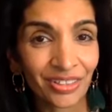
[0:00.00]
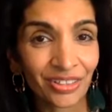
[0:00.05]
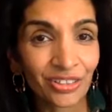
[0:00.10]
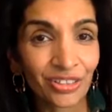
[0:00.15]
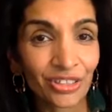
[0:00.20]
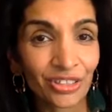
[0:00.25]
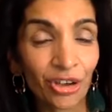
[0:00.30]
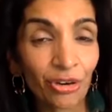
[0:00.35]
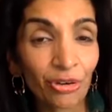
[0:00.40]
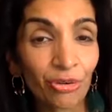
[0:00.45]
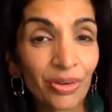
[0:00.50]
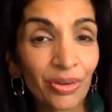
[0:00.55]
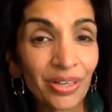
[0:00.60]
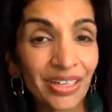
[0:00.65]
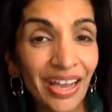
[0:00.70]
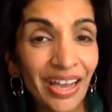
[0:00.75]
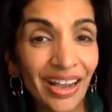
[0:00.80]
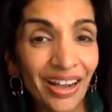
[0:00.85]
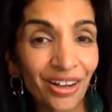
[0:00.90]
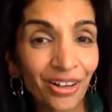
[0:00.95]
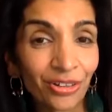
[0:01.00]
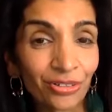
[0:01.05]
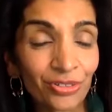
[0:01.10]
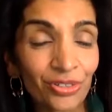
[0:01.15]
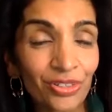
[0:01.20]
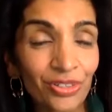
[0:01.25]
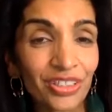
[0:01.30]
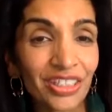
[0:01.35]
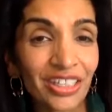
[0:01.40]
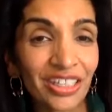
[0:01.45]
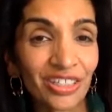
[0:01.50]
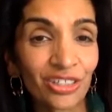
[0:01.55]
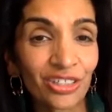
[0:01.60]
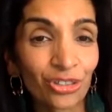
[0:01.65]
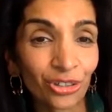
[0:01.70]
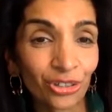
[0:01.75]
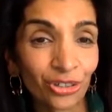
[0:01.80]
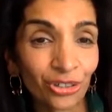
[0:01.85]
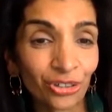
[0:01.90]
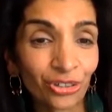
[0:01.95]
No one else can
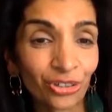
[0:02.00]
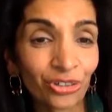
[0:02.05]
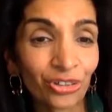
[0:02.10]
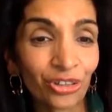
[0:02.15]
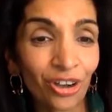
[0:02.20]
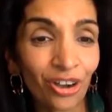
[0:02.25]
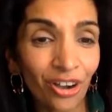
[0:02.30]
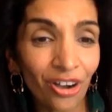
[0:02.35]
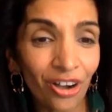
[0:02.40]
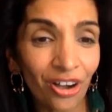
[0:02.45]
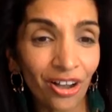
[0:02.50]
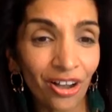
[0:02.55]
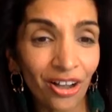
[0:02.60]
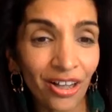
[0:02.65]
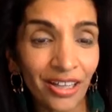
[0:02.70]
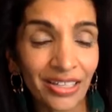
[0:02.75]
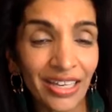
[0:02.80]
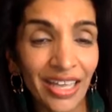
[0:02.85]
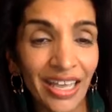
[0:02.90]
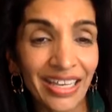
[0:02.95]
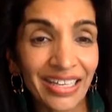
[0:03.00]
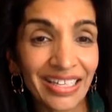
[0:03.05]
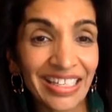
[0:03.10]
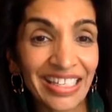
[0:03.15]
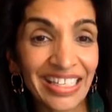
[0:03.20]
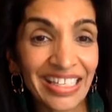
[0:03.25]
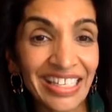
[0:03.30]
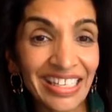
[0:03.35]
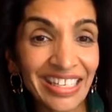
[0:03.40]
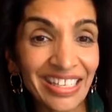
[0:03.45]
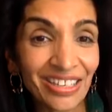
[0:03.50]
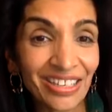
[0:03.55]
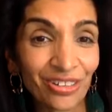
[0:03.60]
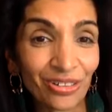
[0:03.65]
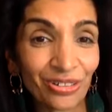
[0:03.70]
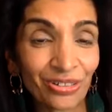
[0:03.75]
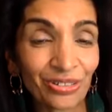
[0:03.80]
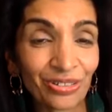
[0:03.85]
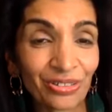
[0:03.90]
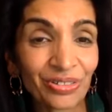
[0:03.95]
turn on and
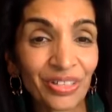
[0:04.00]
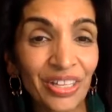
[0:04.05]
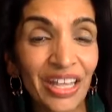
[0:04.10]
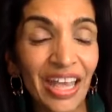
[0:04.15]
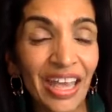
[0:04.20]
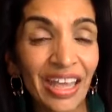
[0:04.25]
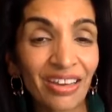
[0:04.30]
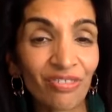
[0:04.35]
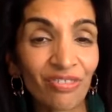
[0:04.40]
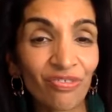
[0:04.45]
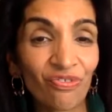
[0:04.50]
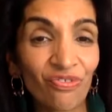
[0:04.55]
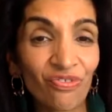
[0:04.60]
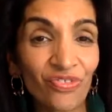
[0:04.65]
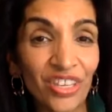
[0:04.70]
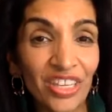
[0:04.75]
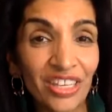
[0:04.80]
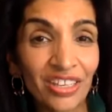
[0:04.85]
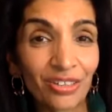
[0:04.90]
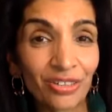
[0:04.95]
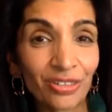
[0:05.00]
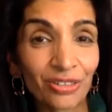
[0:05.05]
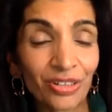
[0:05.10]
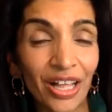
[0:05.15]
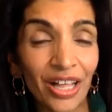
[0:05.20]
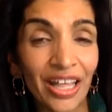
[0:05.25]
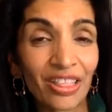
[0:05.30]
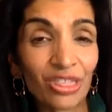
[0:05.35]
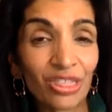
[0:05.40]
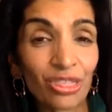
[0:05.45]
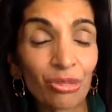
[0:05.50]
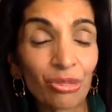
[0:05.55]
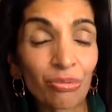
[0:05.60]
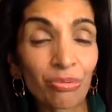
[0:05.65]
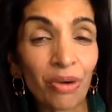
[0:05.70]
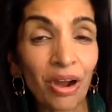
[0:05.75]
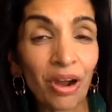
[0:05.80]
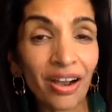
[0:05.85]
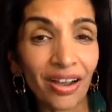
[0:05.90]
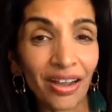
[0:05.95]
heal and feel and
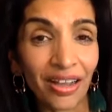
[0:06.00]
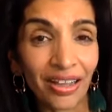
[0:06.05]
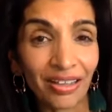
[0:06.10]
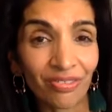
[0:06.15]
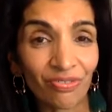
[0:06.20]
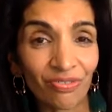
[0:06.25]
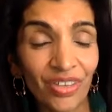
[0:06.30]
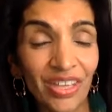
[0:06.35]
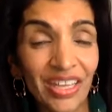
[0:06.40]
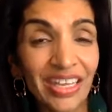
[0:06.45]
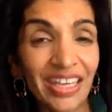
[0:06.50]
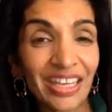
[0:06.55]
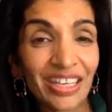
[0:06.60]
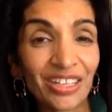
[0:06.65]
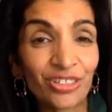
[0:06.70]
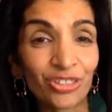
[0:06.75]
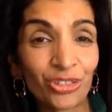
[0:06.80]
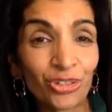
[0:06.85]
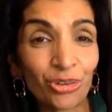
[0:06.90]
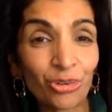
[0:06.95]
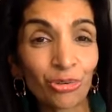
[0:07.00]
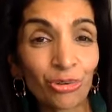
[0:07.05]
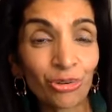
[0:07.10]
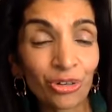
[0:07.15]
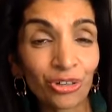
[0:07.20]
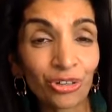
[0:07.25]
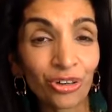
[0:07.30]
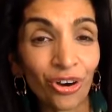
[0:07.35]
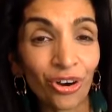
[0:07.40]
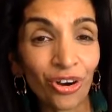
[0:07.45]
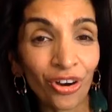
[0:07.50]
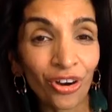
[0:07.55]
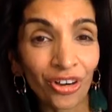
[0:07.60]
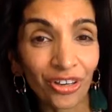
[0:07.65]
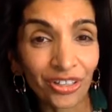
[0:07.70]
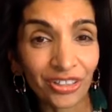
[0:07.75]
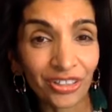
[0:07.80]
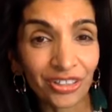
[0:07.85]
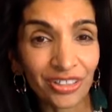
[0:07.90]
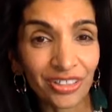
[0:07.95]
thrive in your
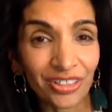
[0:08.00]
heart.